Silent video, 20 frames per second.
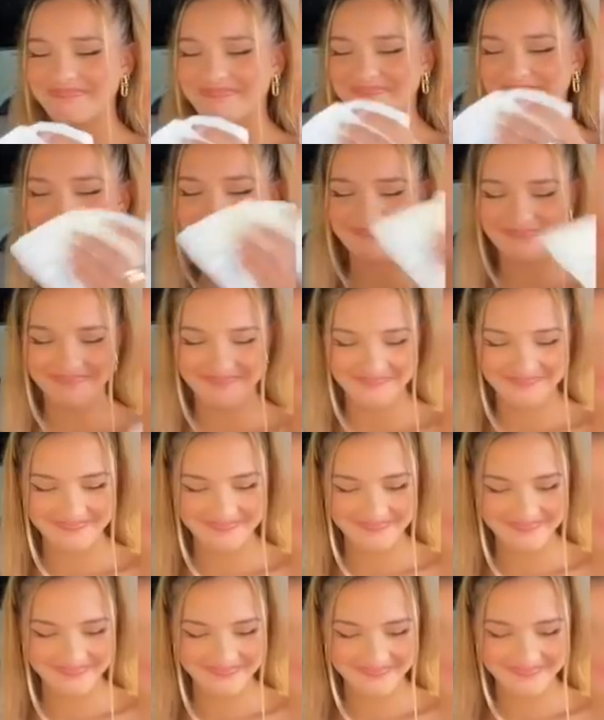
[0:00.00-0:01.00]
Don't wipe
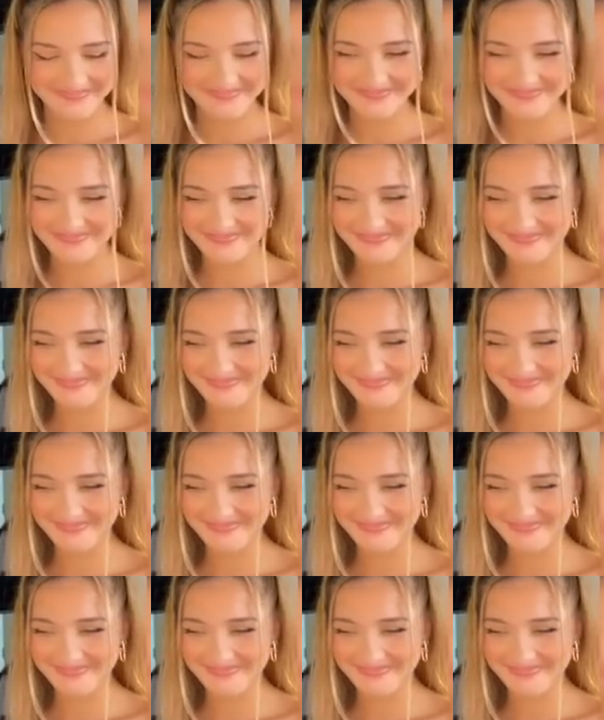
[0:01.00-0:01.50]
my straw.